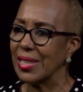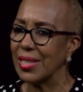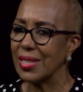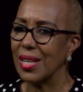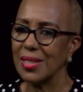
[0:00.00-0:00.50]

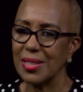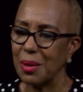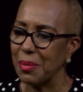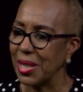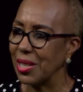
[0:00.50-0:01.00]
It's not
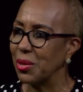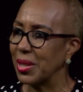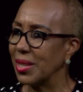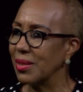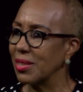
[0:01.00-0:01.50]
something you
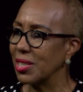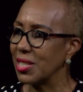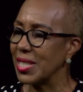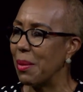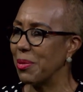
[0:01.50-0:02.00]
can just
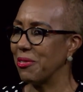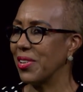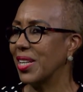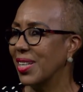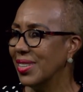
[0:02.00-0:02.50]
snap your
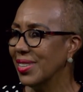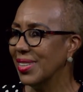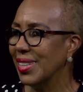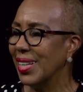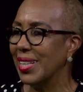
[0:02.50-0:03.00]
finger.
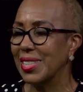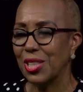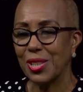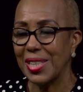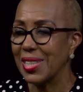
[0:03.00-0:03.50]
And
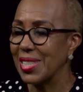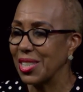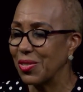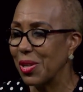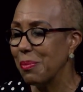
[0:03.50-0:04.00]
look at the
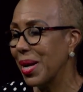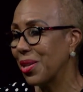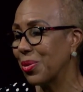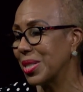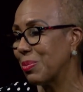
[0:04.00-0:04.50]
Sixth Form
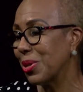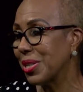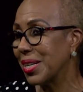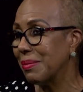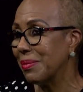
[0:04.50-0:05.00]
Pathways
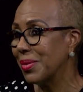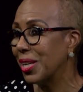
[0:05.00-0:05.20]
program.